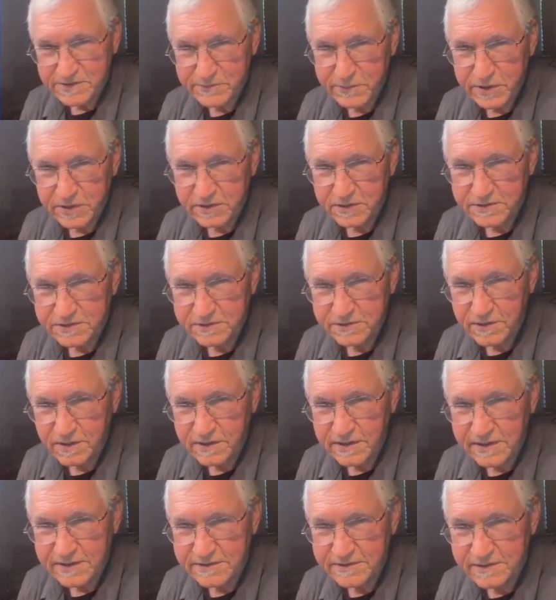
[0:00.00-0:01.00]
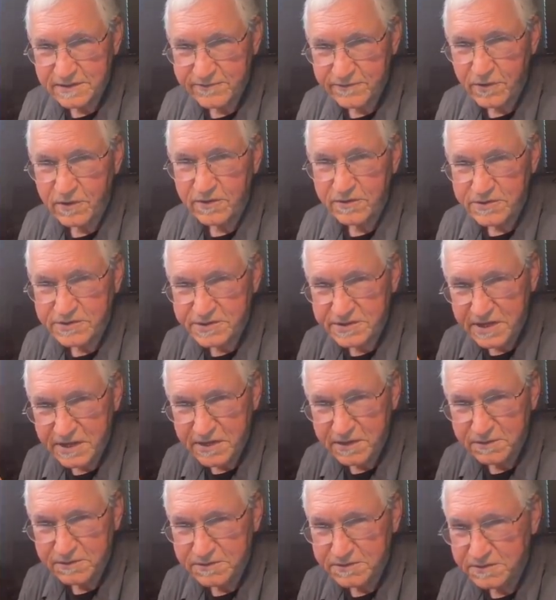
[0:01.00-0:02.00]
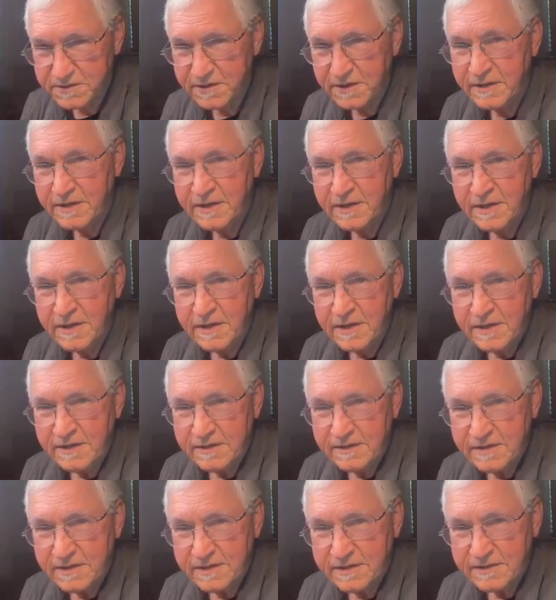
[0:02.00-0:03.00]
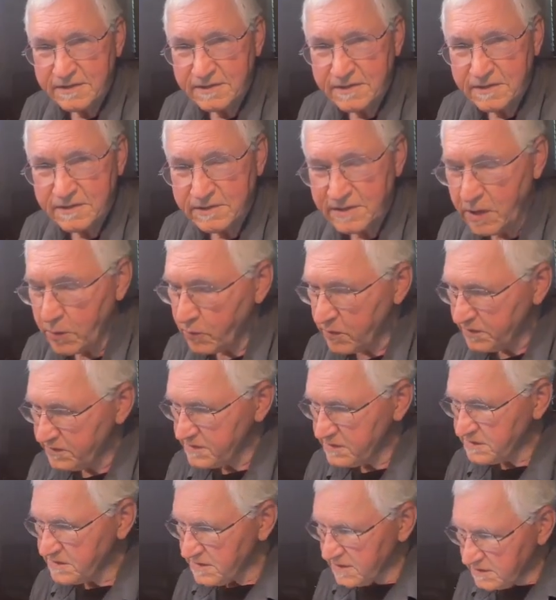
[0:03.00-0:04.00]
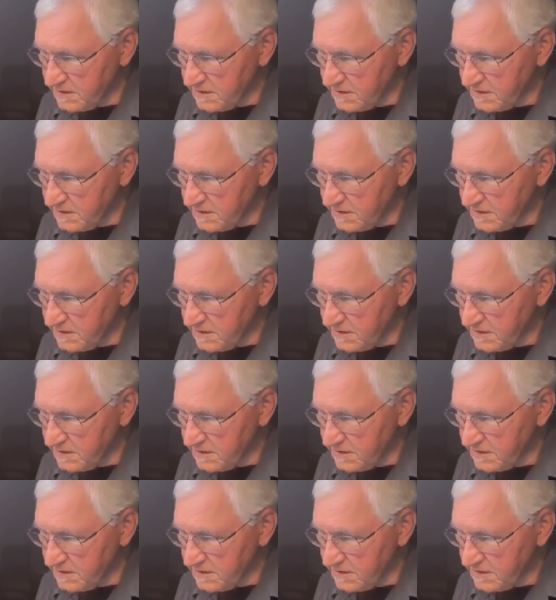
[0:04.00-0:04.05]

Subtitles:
pedals and all that stuff, all the sounds that. Now, what this thing